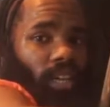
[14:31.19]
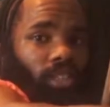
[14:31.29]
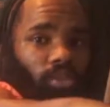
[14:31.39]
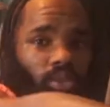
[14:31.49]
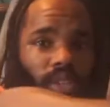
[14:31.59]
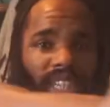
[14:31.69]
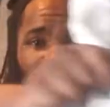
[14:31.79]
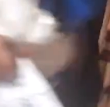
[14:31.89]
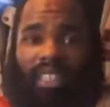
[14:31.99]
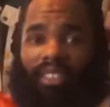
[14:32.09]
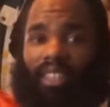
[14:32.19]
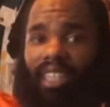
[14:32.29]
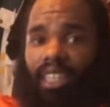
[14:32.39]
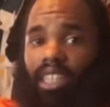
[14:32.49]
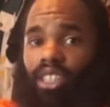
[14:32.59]
so you can
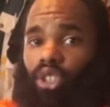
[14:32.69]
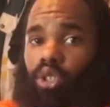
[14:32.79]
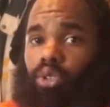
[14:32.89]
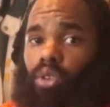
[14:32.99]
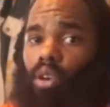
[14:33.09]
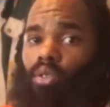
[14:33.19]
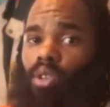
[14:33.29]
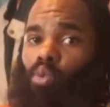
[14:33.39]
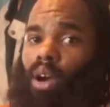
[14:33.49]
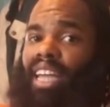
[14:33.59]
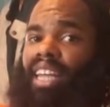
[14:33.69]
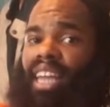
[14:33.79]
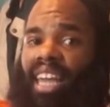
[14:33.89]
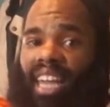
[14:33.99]
essentially control the weight